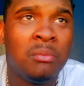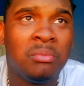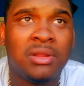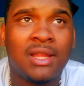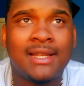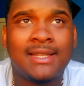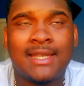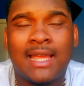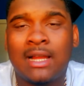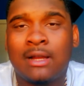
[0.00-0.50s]

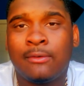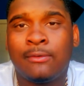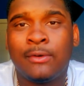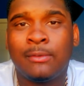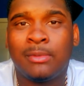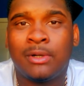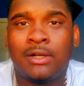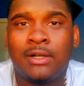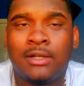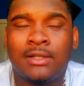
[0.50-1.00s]
play tackle
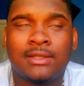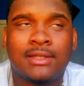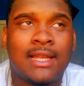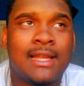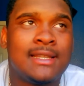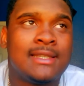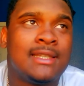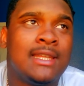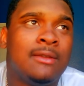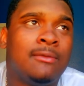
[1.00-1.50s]
football on
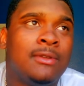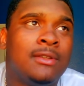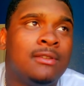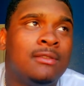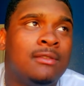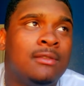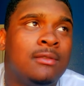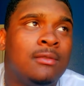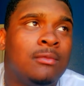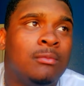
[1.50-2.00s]
Thanksgiving,